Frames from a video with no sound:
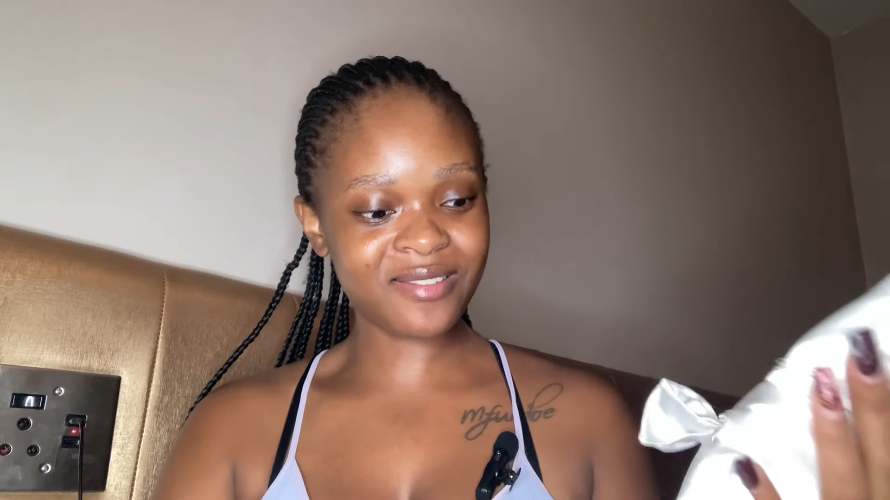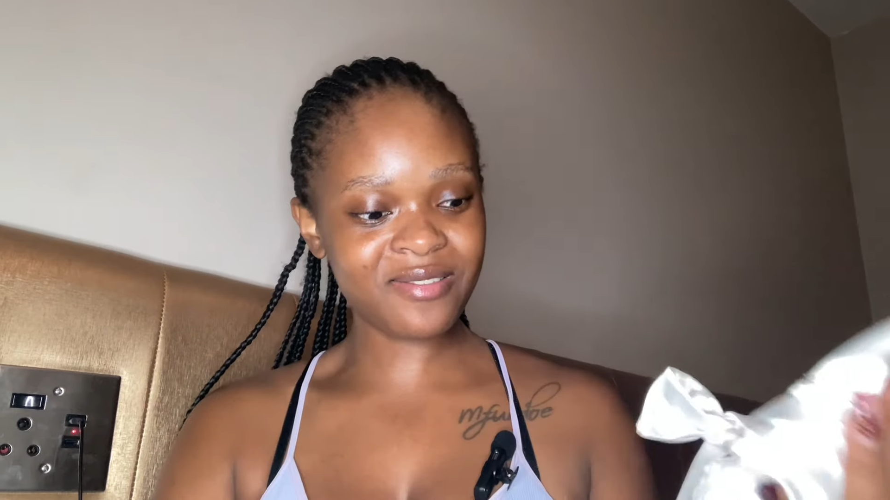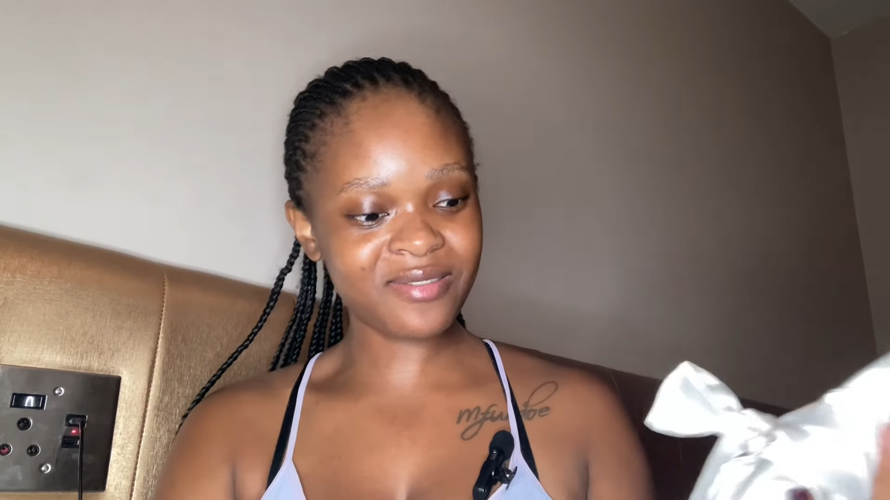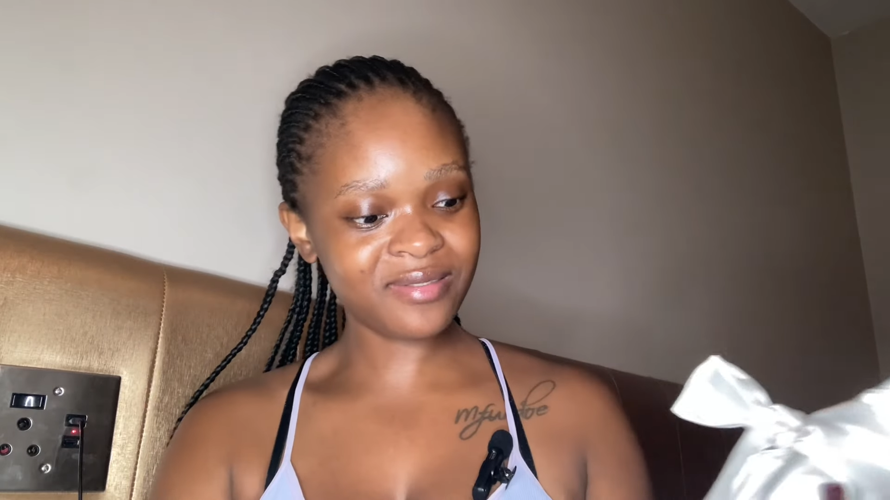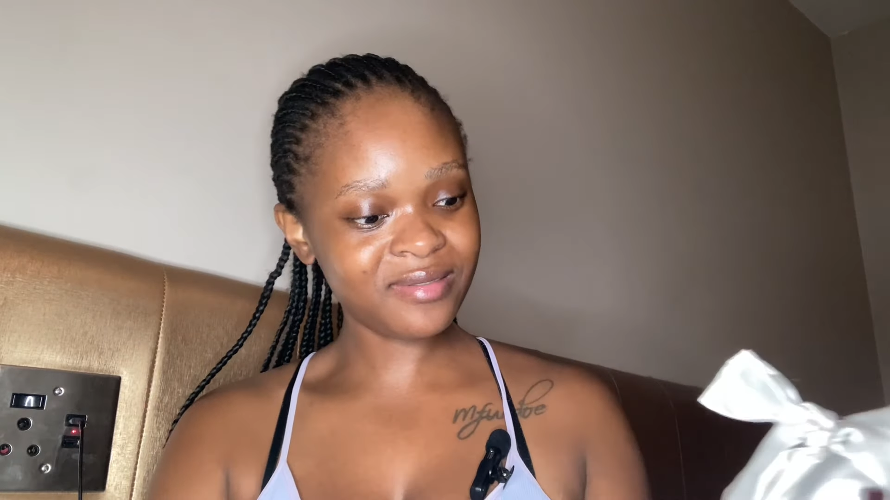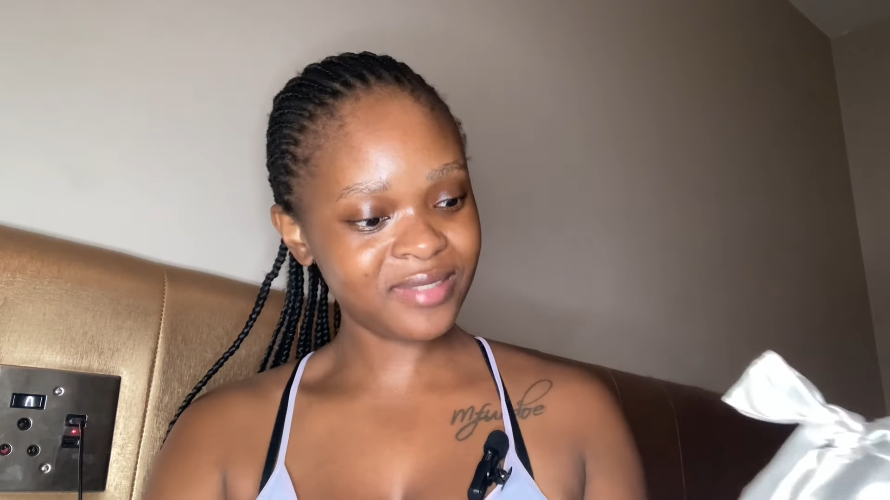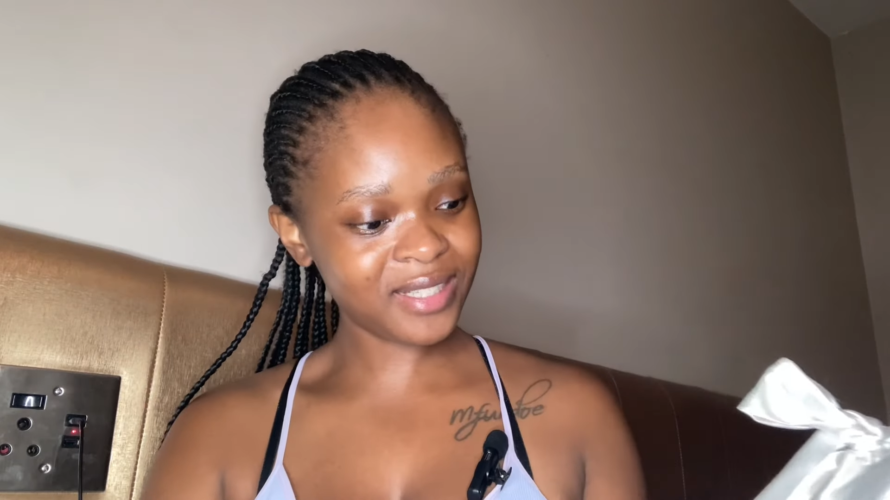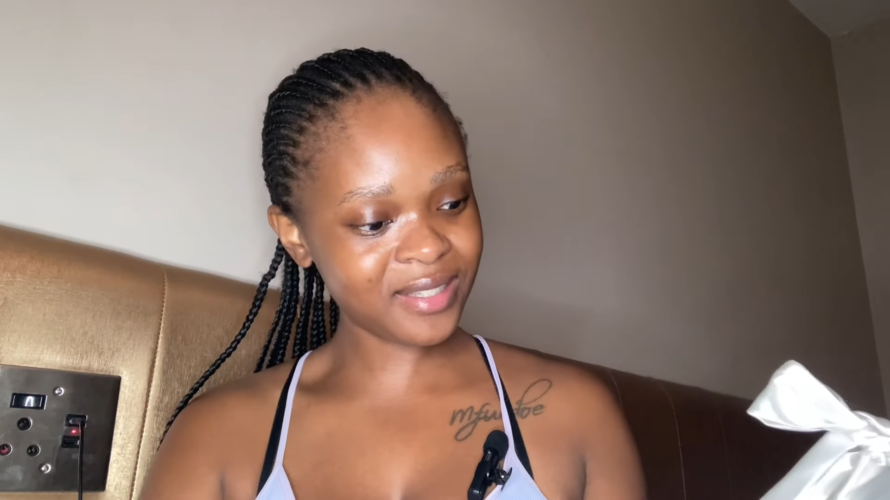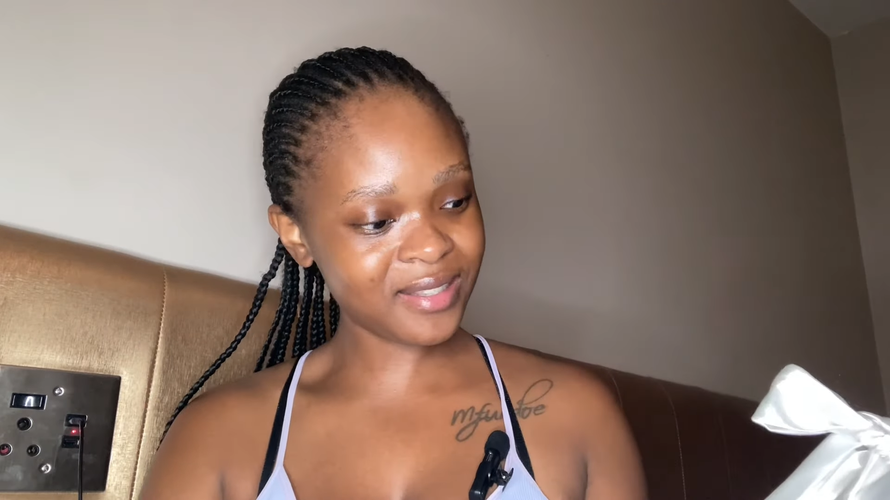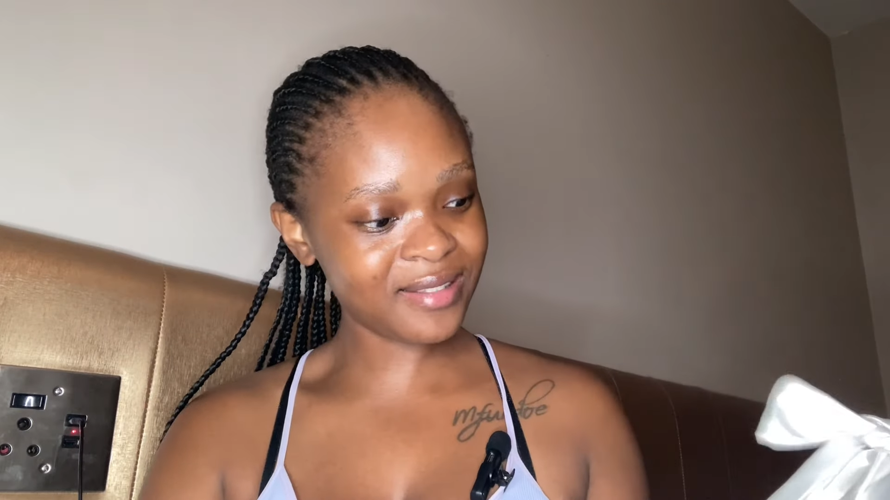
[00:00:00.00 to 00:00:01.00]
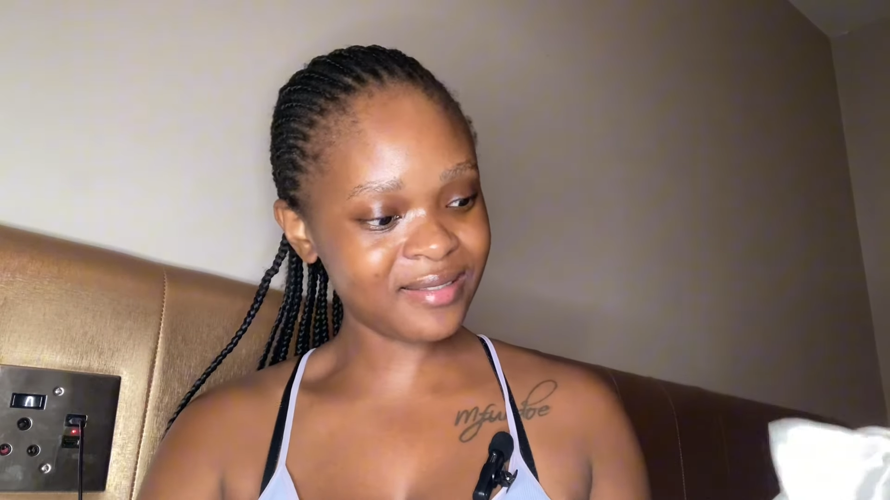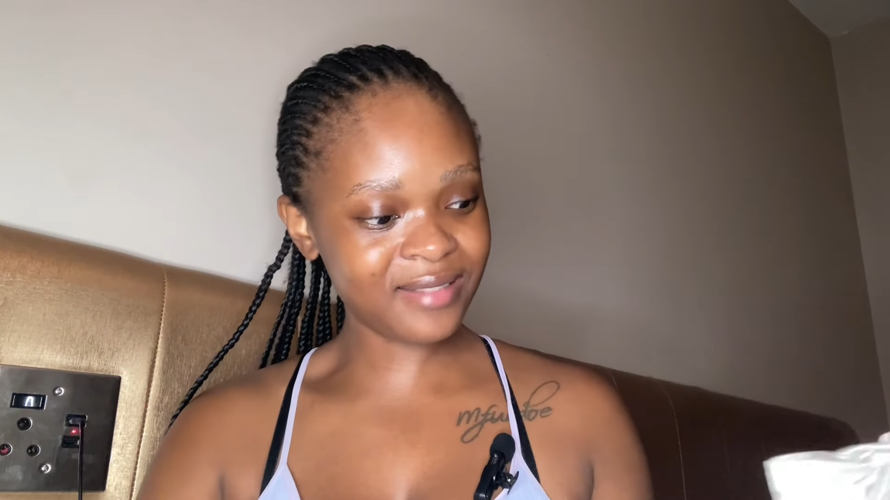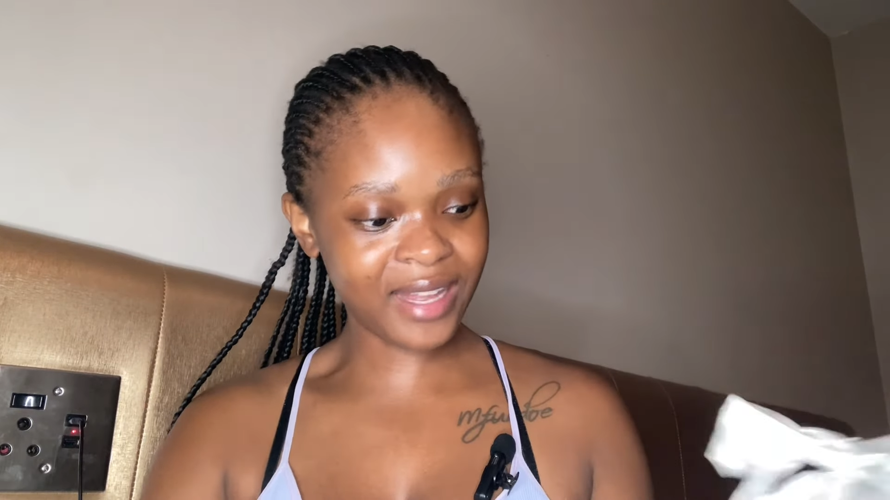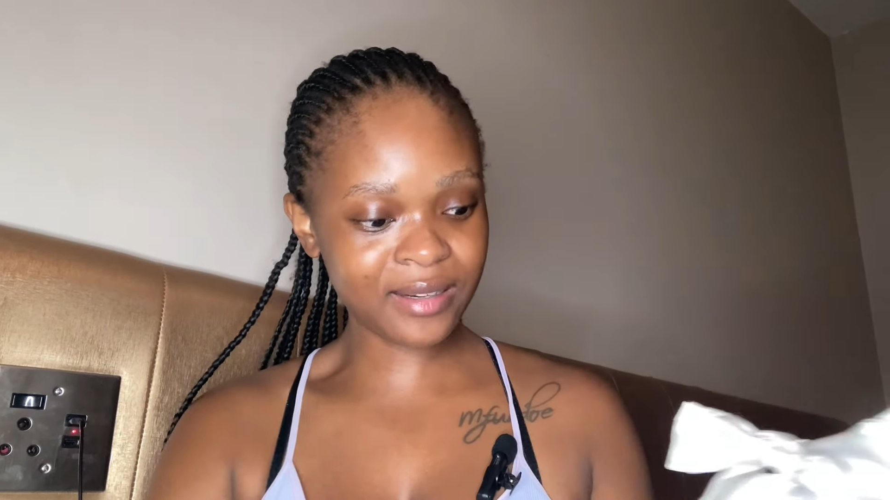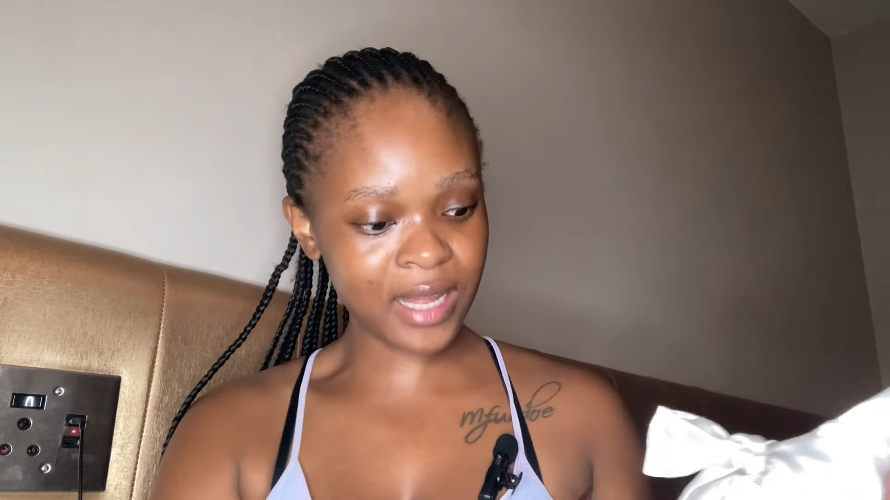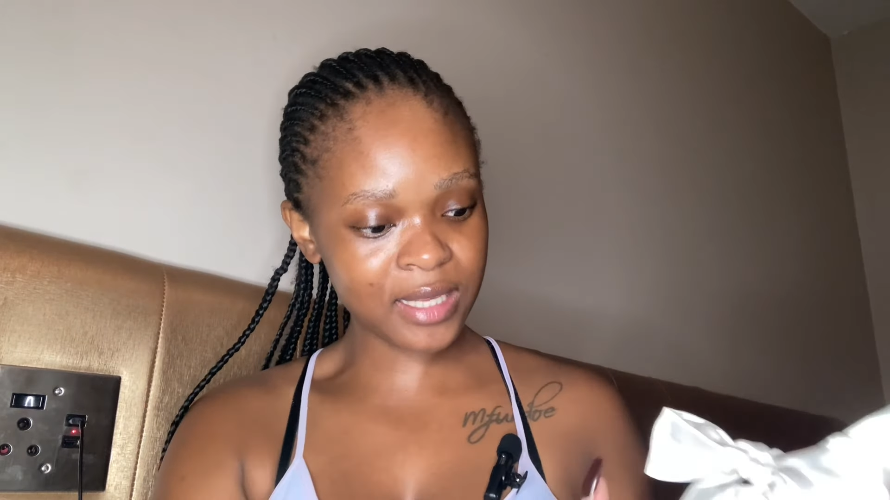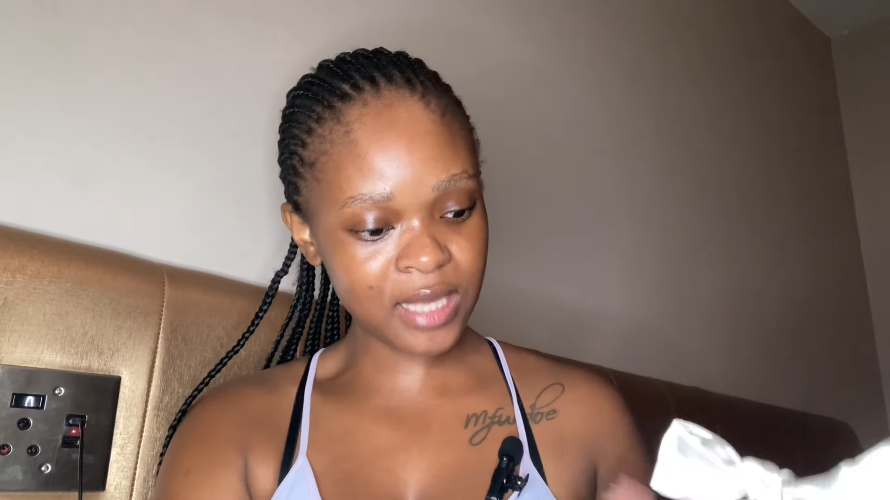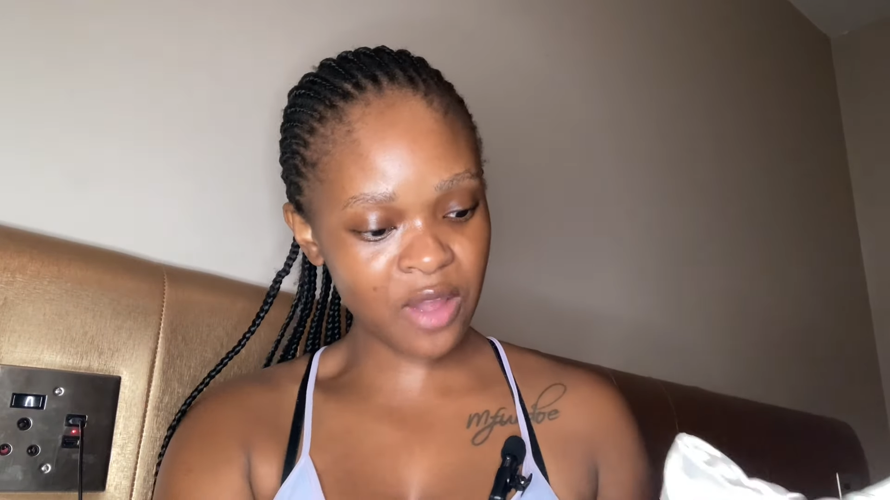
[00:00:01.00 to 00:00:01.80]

Oh, this is like nice.